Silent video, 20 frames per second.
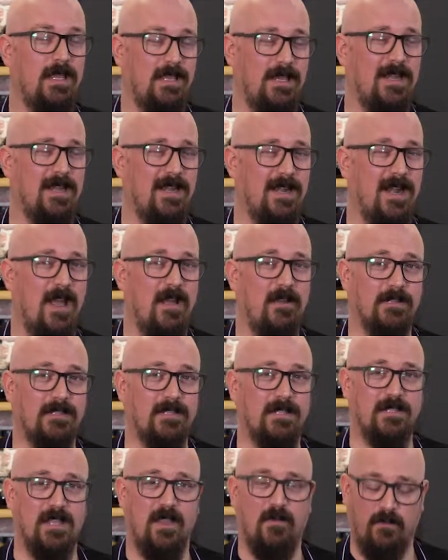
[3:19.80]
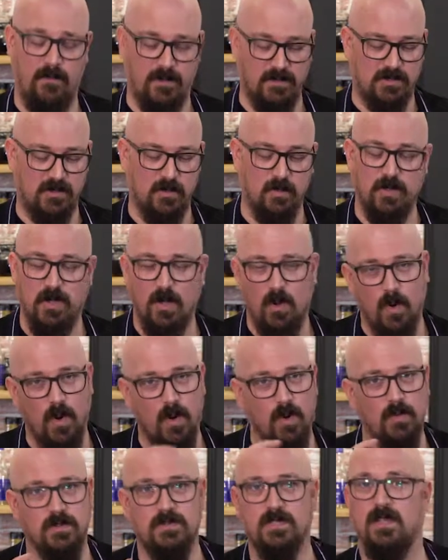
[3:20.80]
you're going to notice the difference. All the
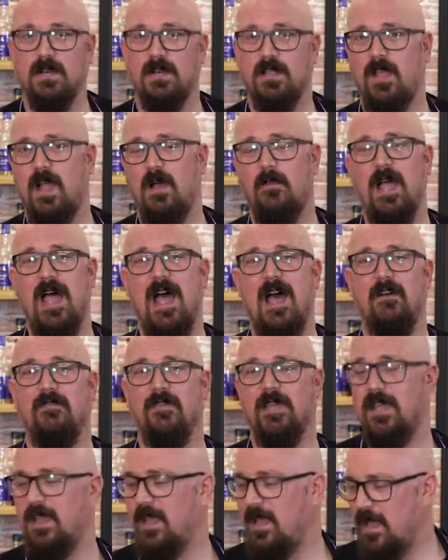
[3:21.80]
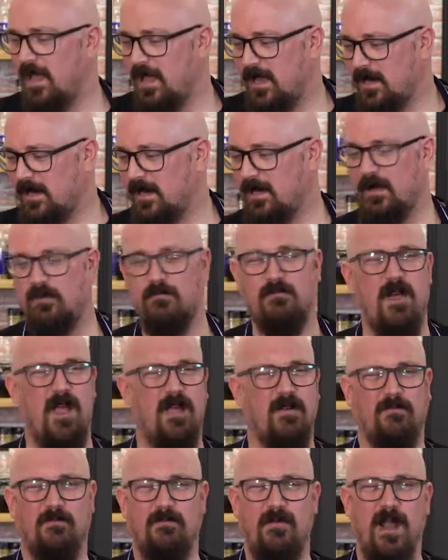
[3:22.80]
oils are going to come out of it, going to
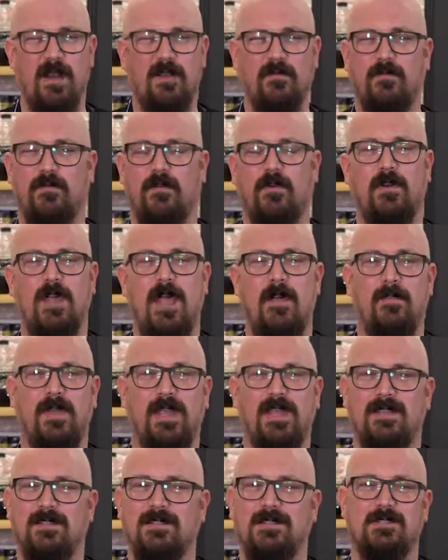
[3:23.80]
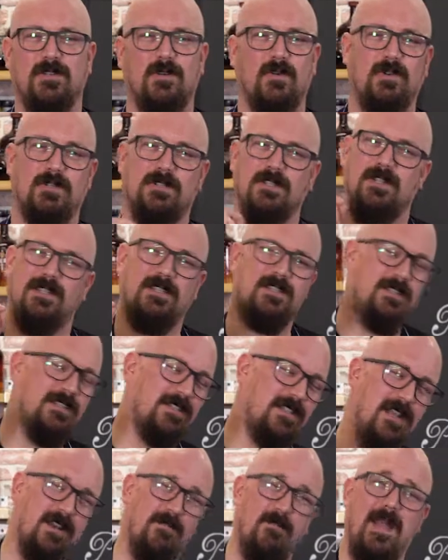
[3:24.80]
running through that meat and the sauce, and it's
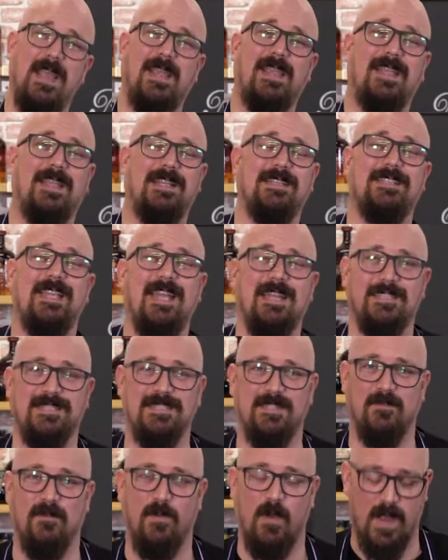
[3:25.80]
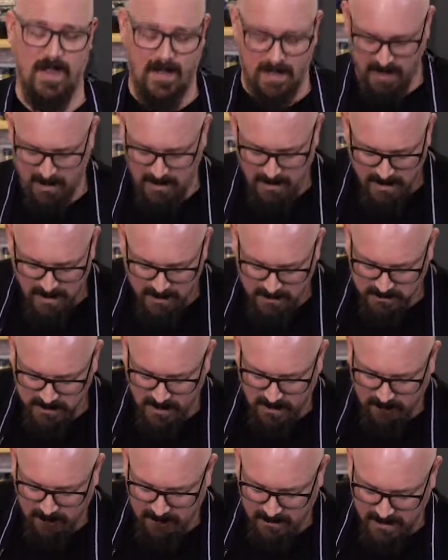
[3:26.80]
just going to make it taste divine.
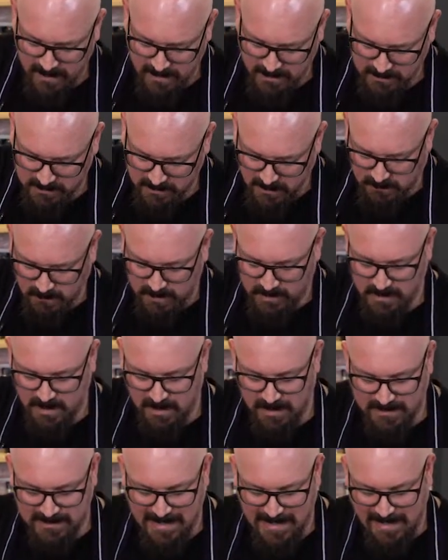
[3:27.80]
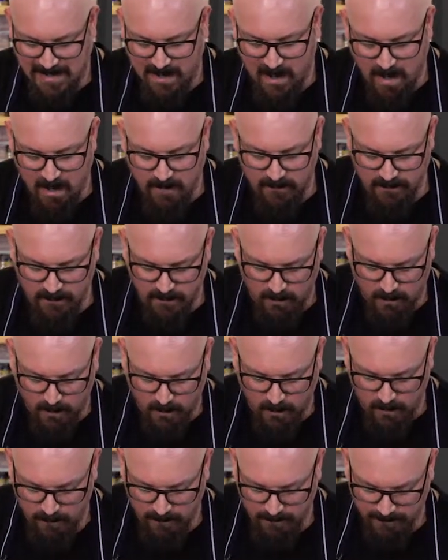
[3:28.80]
So for this, I'm just going to take half of the
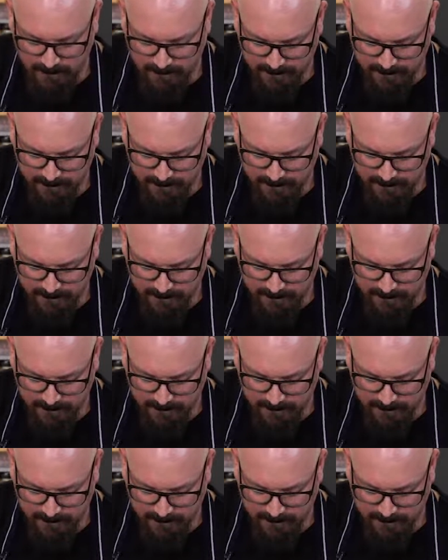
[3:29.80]
horn.